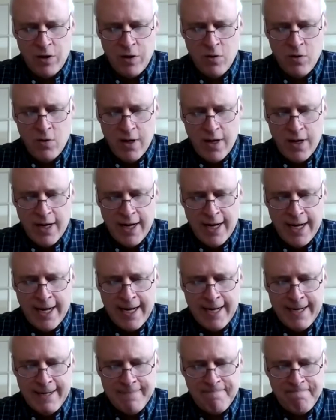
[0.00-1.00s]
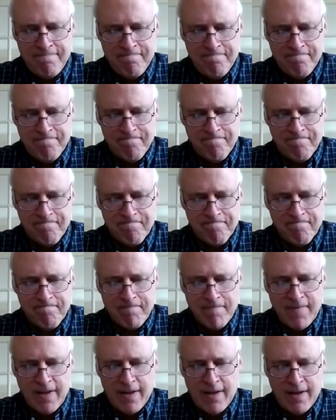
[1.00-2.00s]
So I
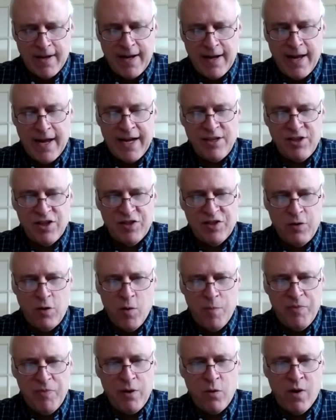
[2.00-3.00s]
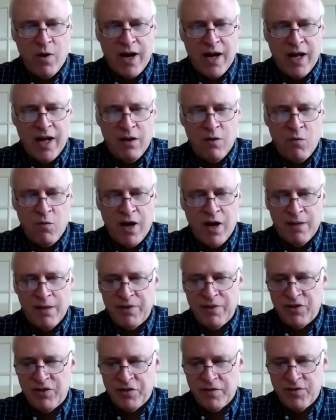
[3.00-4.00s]
just hope that while I've been
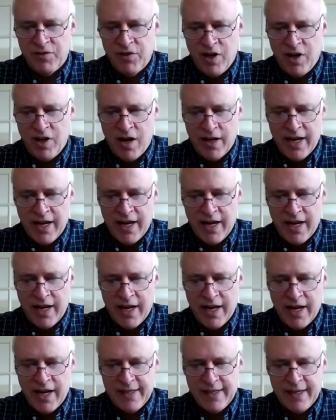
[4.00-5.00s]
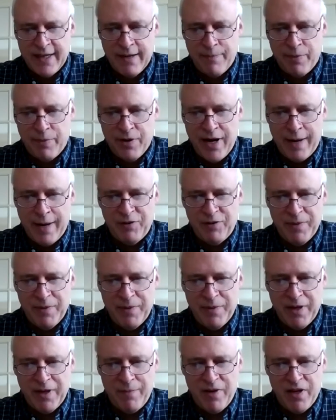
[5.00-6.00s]
sort of talking, that perhaps
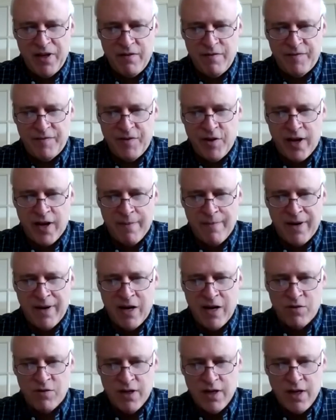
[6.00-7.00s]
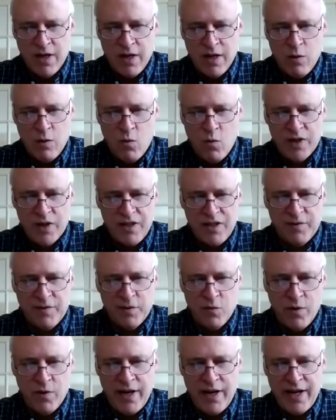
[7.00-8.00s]
maybe you've thought about what different
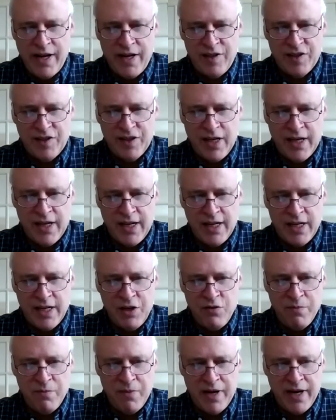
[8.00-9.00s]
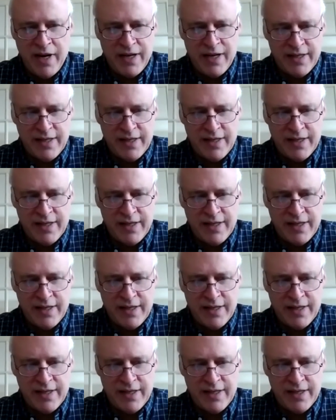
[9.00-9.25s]
ways you might